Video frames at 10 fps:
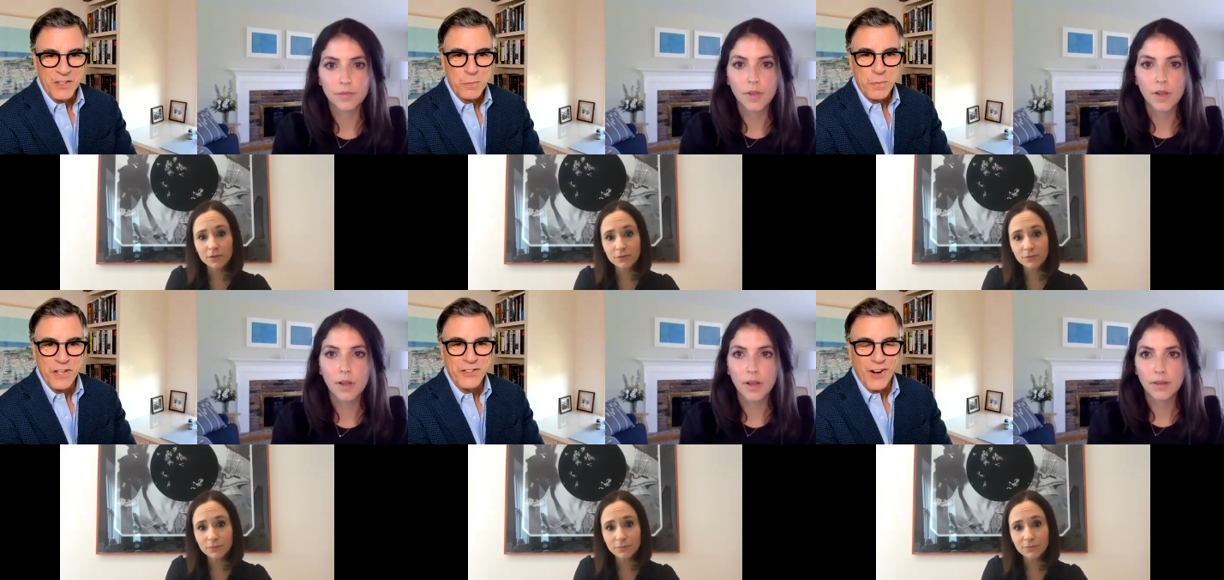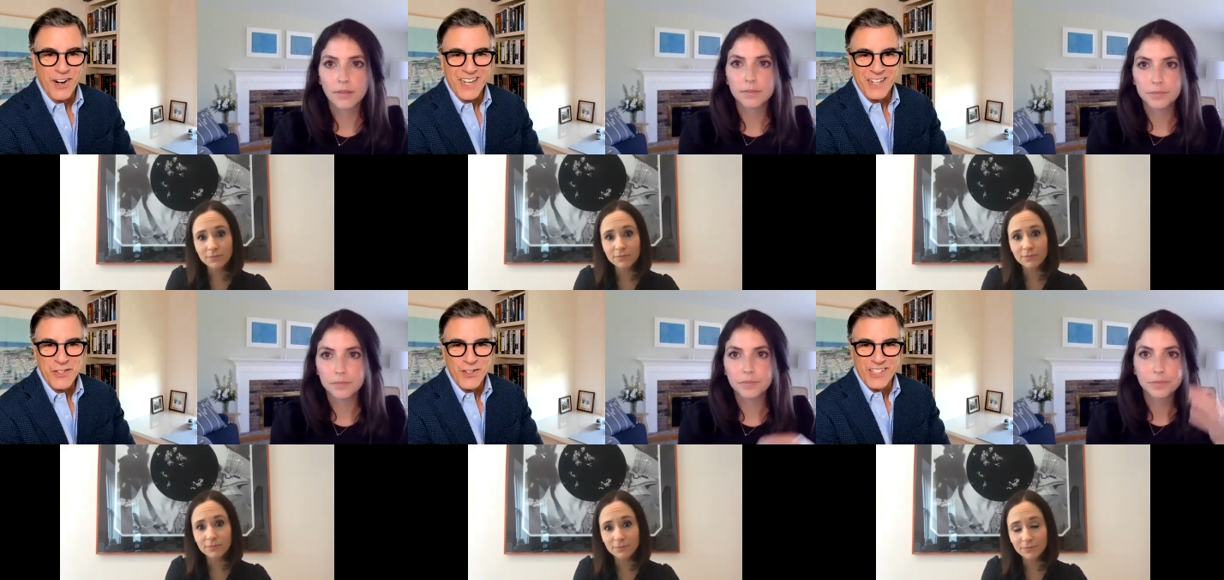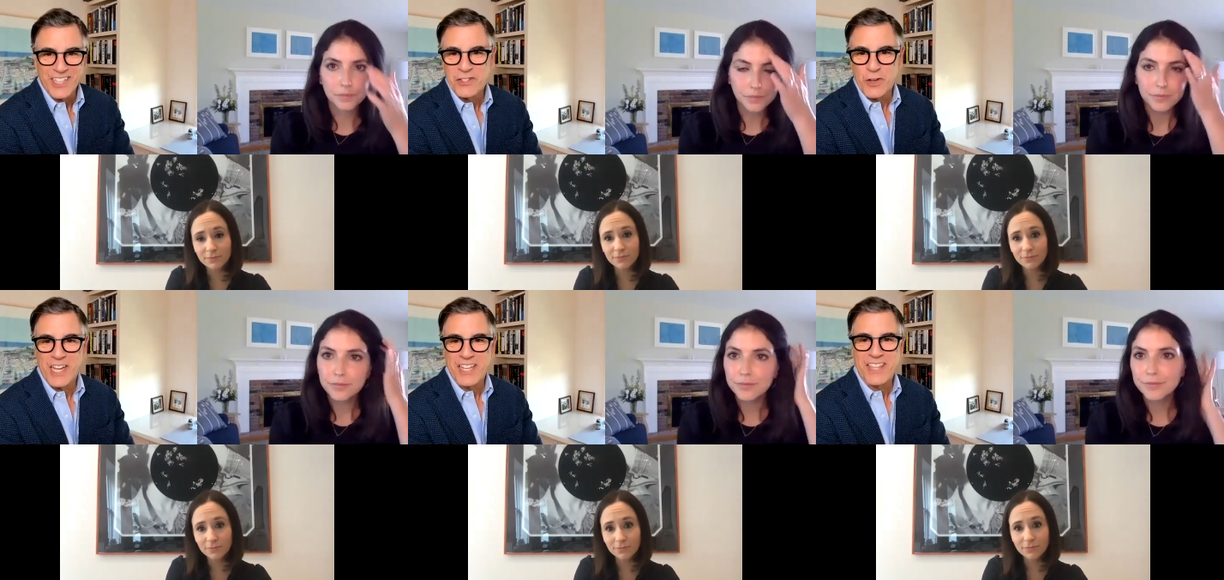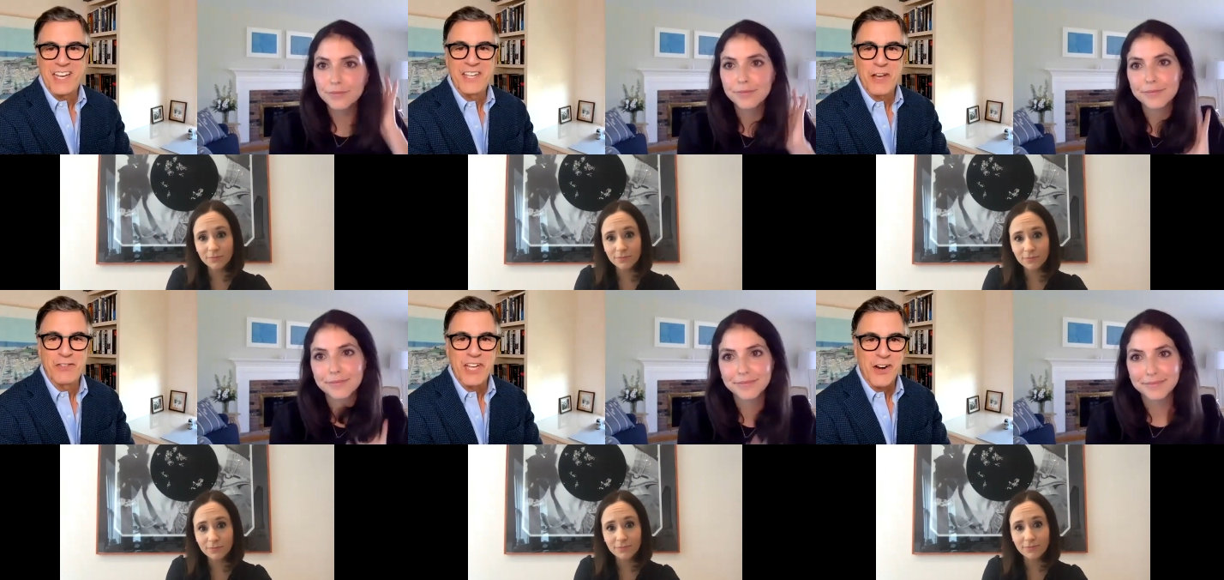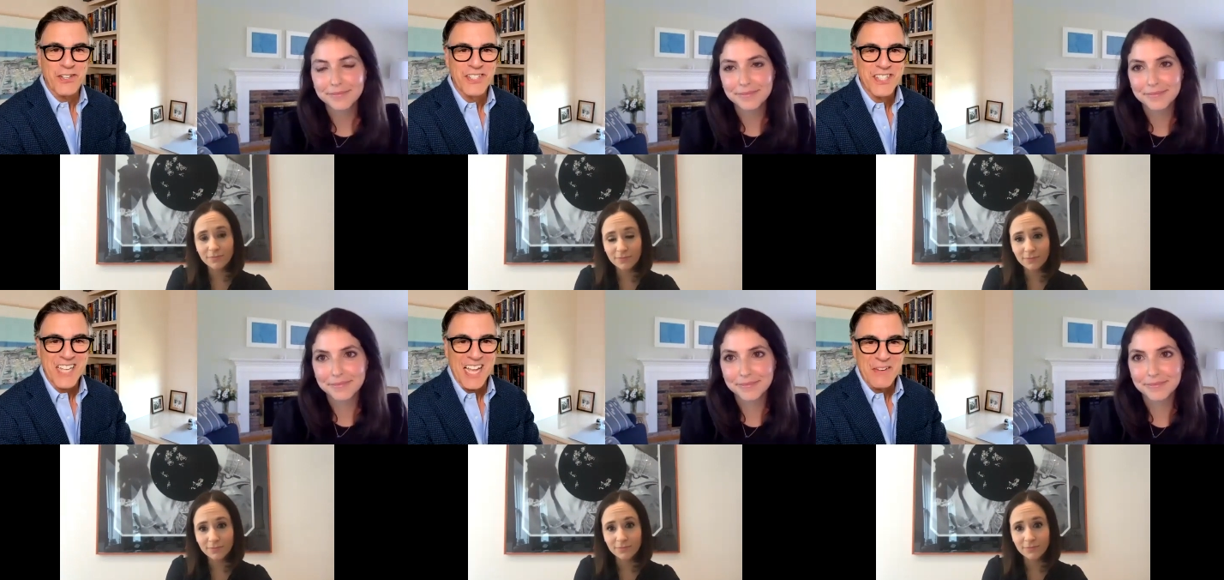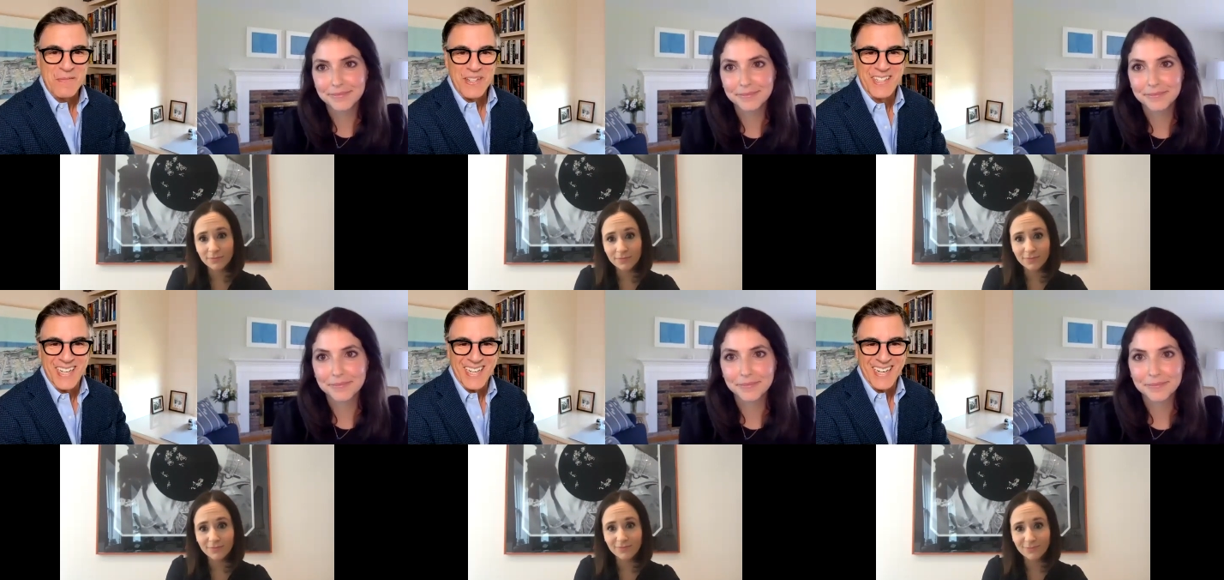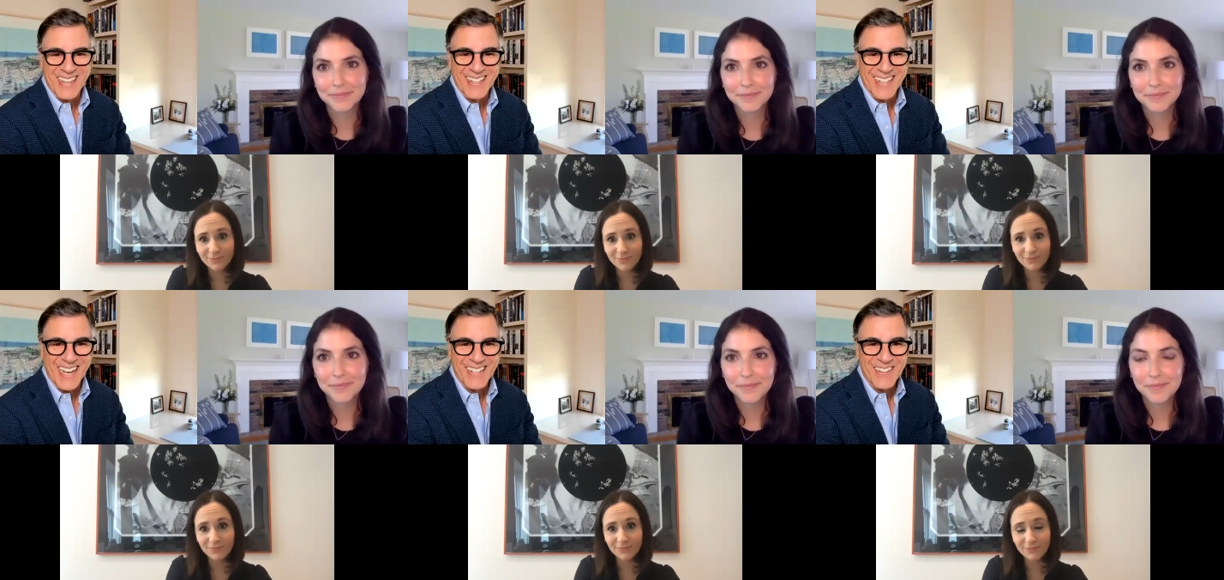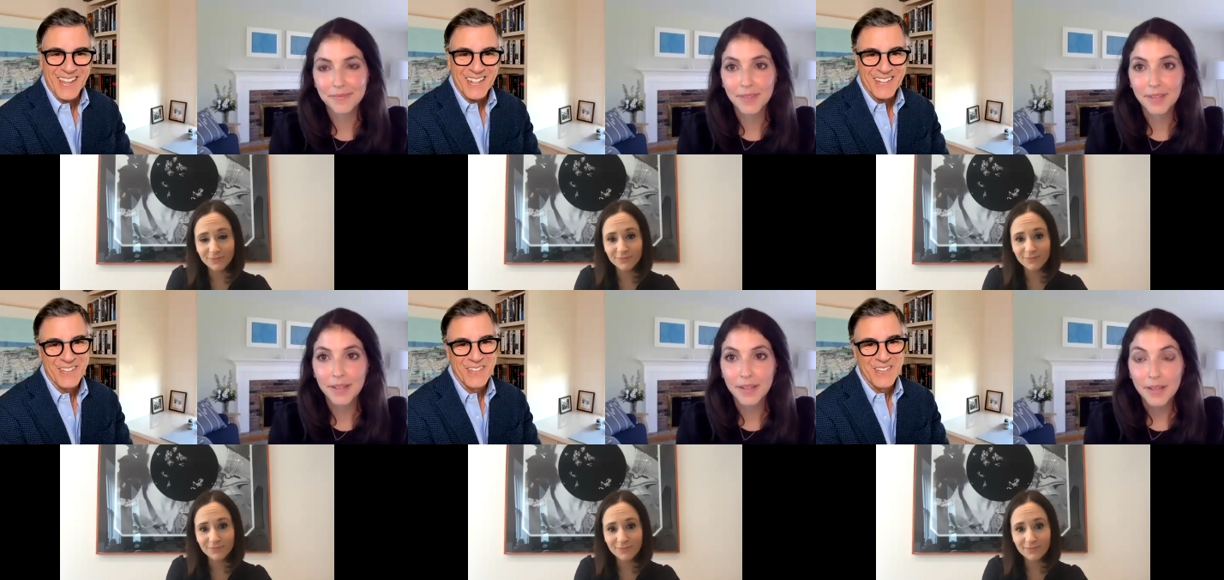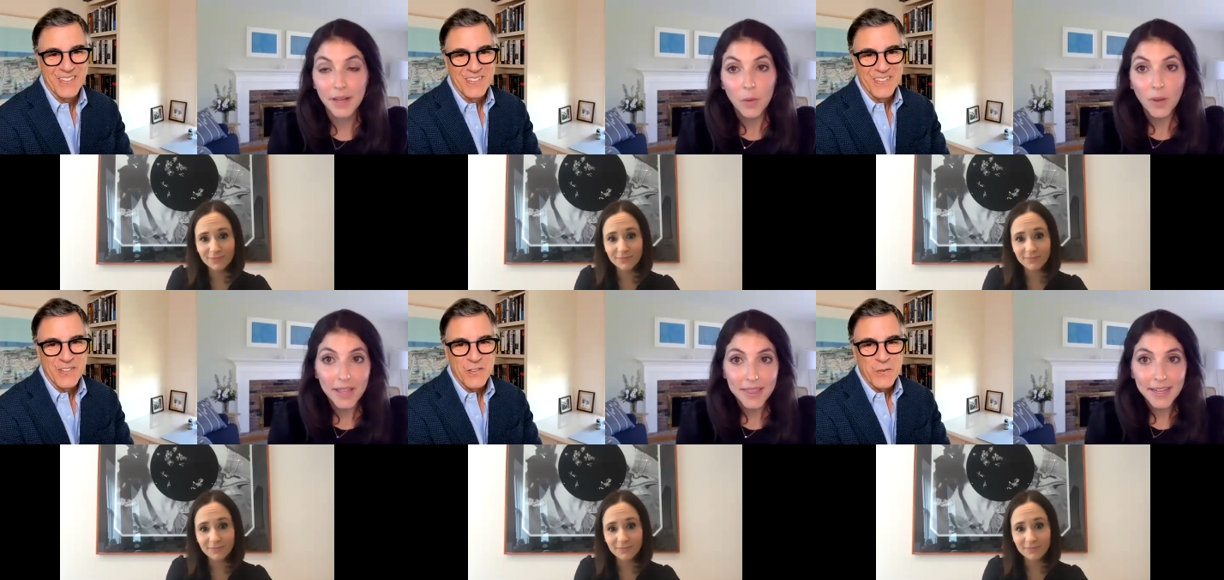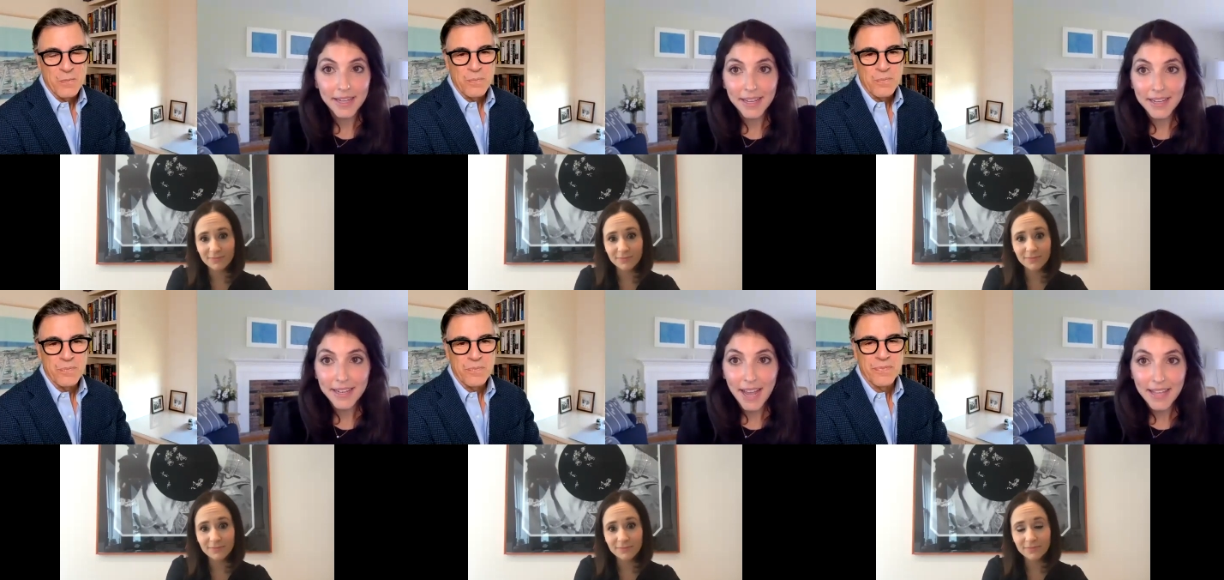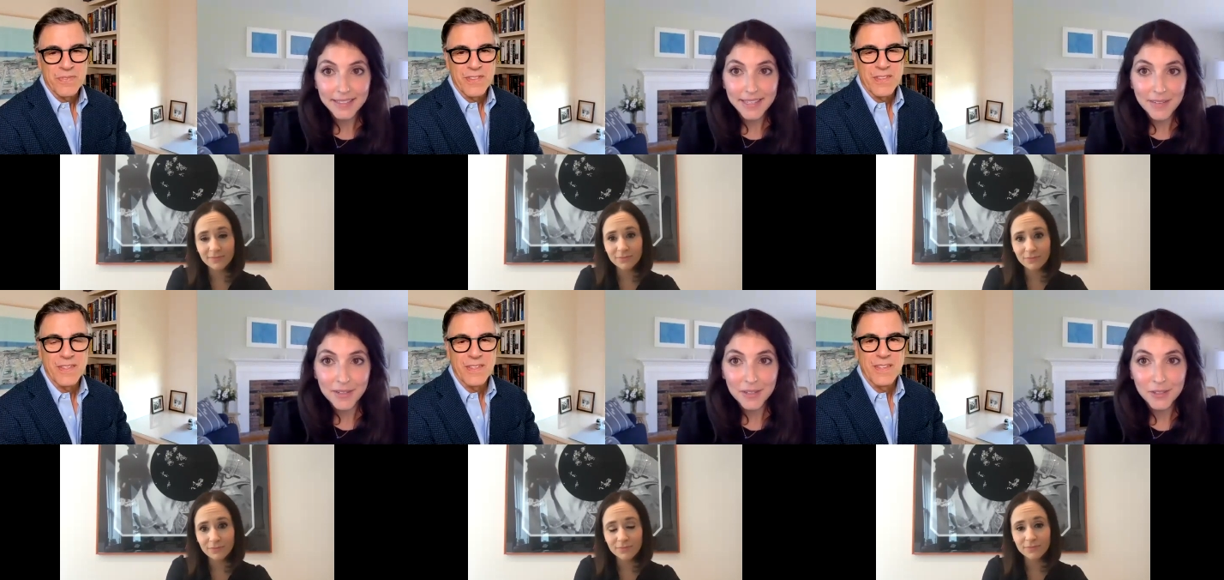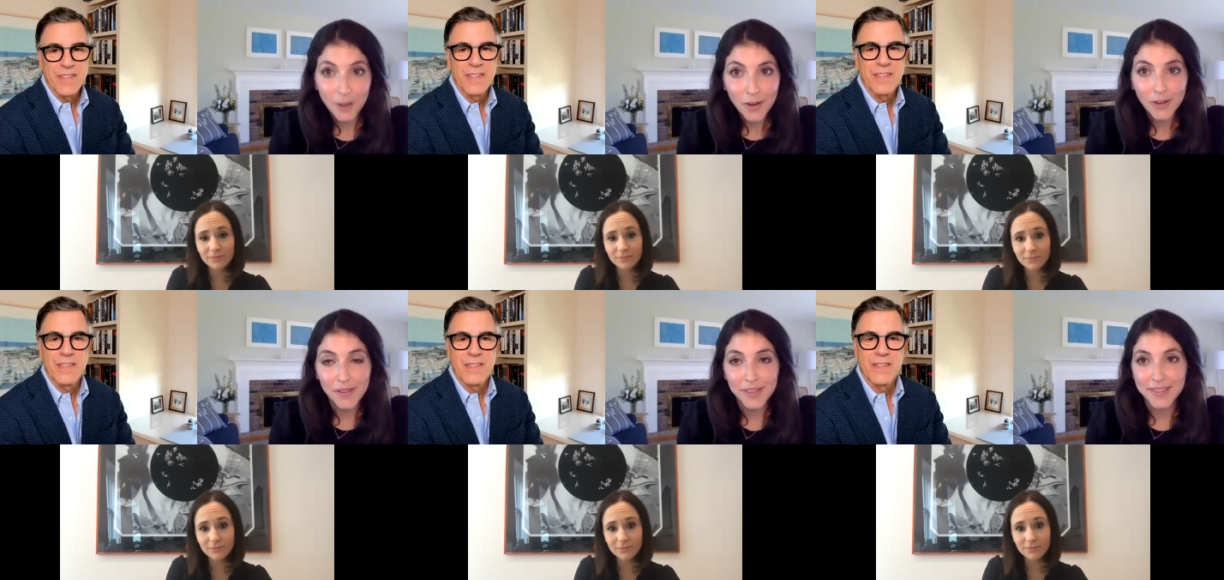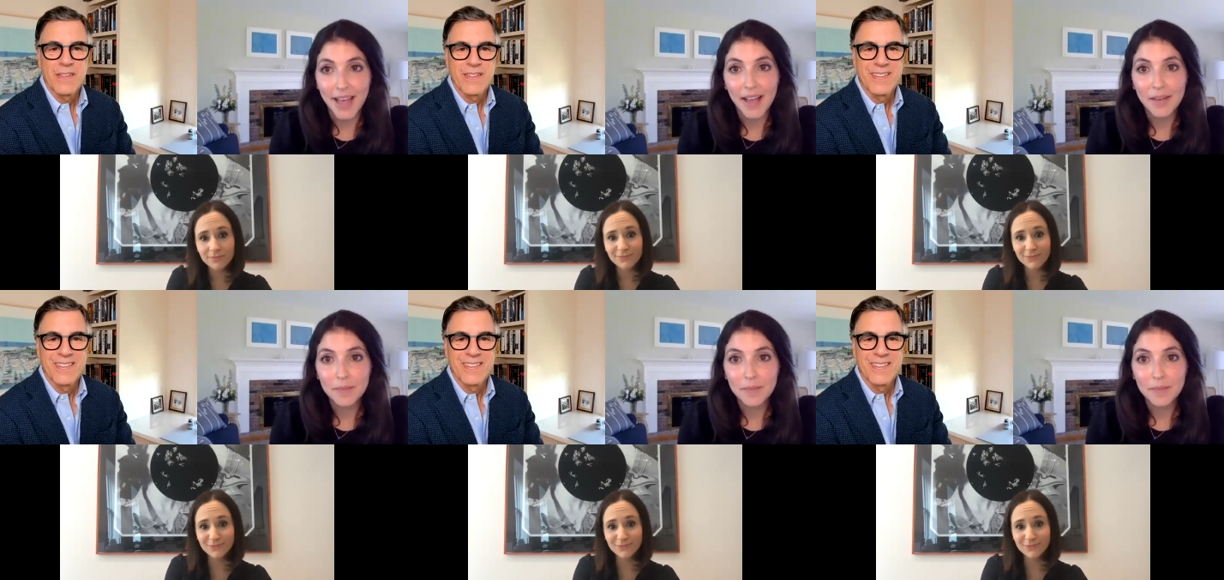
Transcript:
Speaker 1: it's pretty dark. I certainly don't like the idea of a garrison state, but uh, anything to add to that?
Speaker 2: Well, I think it gets even darker than that